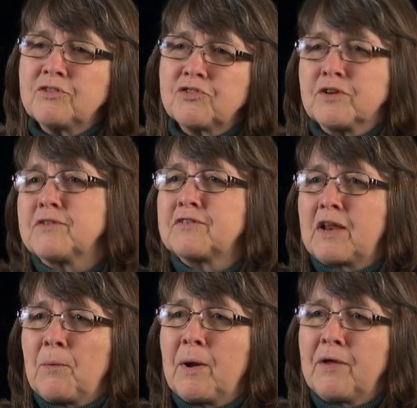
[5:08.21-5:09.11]
service
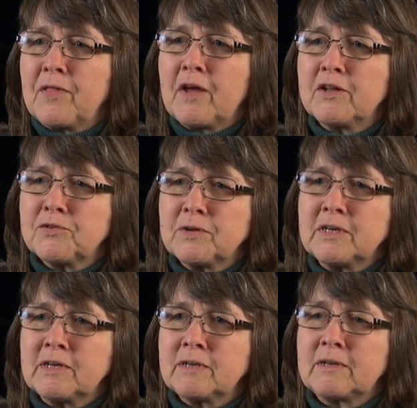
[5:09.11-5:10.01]
anywhere in the
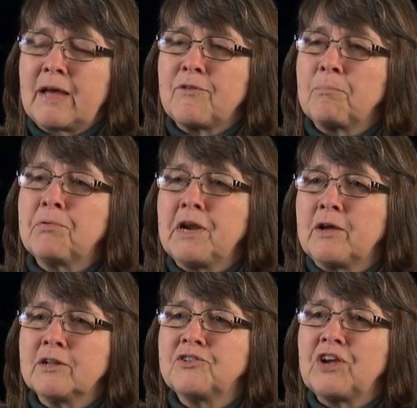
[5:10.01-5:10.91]
country and have a pretty
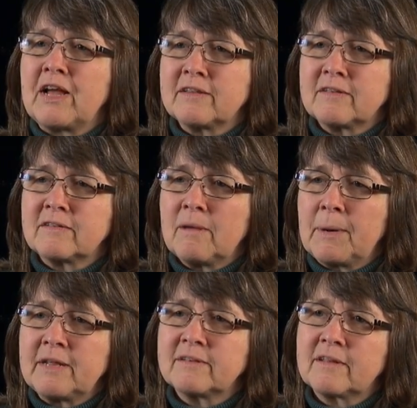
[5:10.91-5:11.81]
good chance that
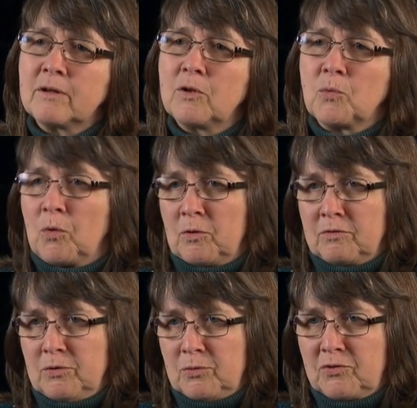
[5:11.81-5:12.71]
somebody skilled will
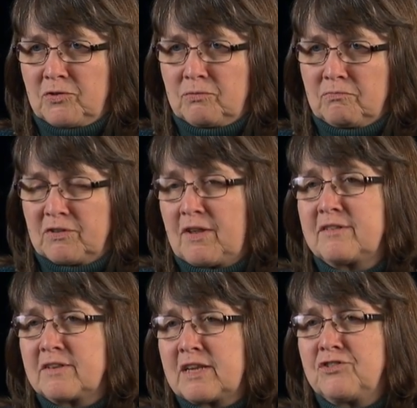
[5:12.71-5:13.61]
do
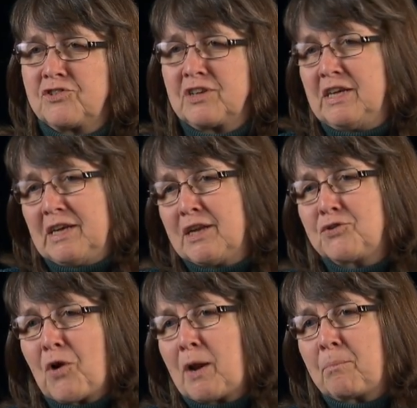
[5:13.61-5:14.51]
resuscitation and
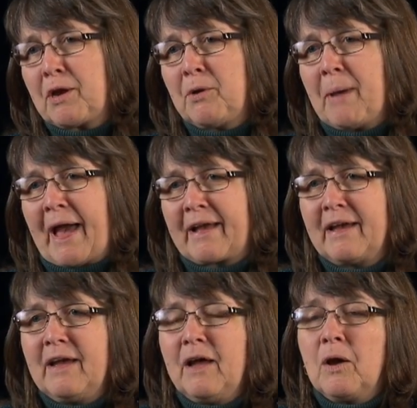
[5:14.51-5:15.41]
try to bring you back.
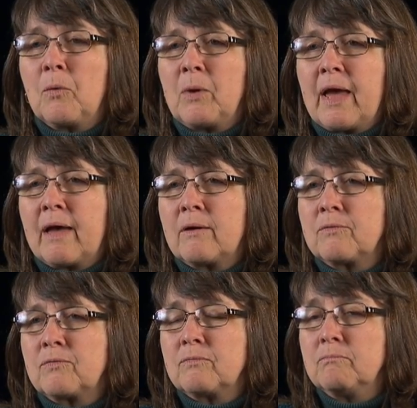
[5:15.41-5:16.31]
We
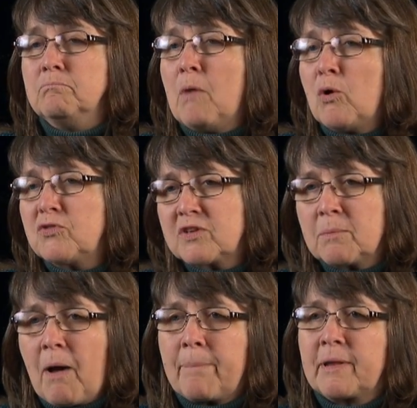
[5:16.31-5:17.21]
have most of the
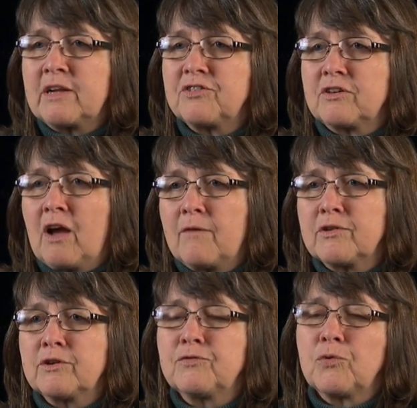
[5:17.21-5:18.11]
population
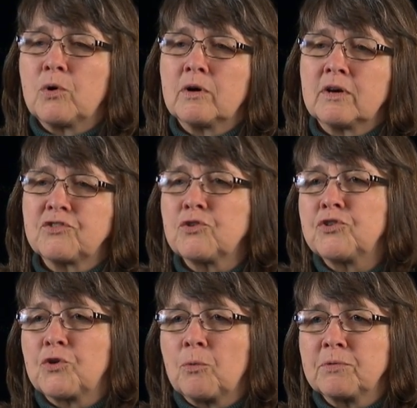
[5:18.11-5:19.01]
covered for a
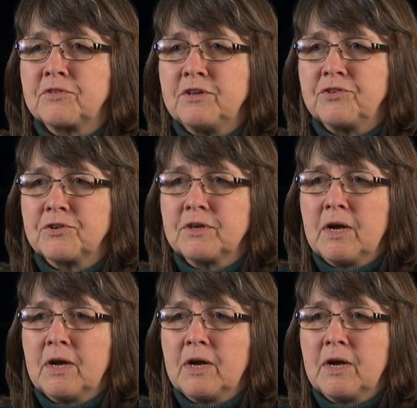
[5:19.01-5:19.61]
surgical procedure.